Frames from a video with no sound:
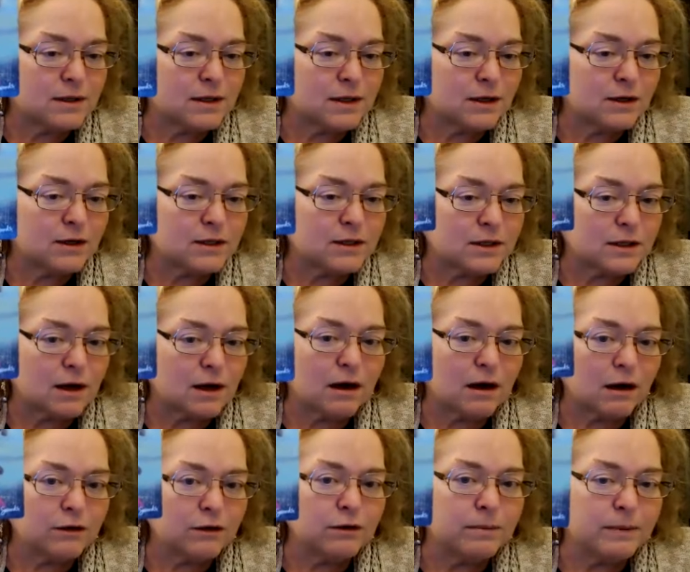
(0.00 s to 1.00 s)
there's
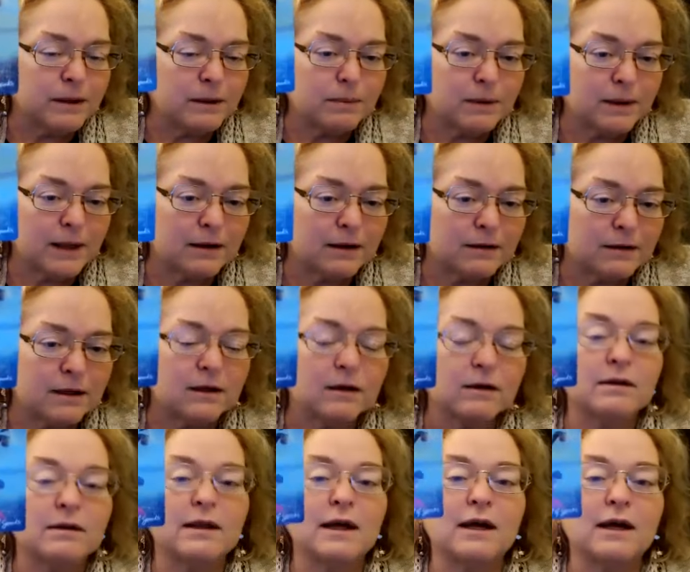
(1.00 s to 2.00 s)
other people out
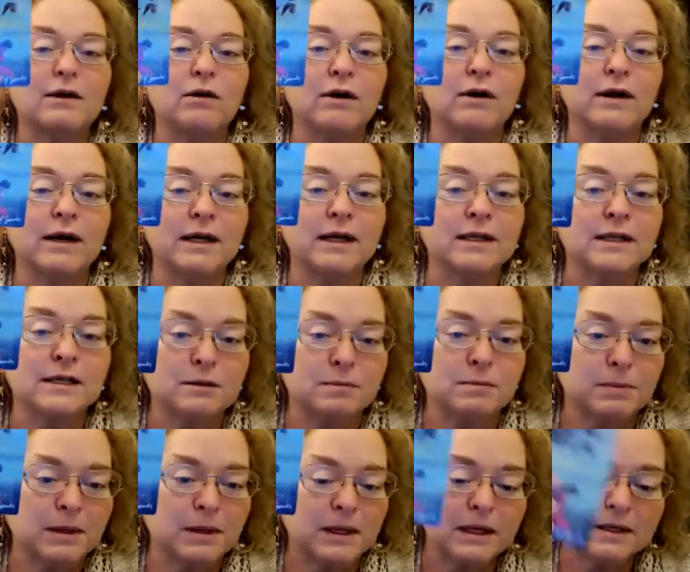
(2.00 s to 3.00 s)
there that are in this
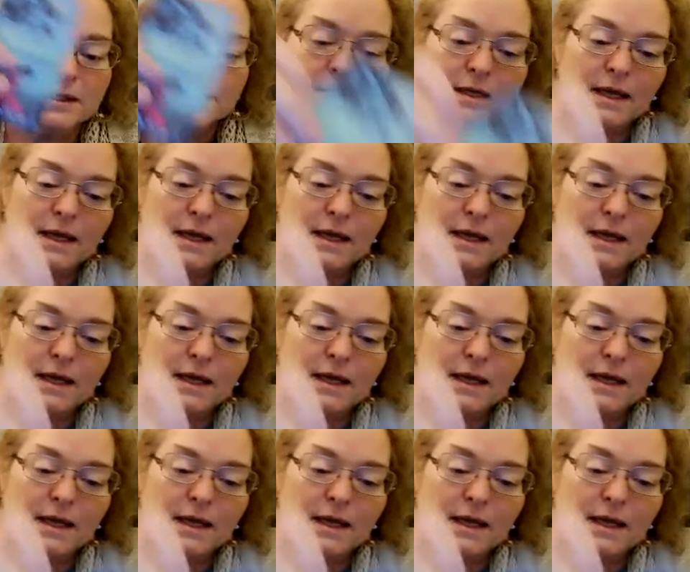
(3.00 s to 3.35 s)
place,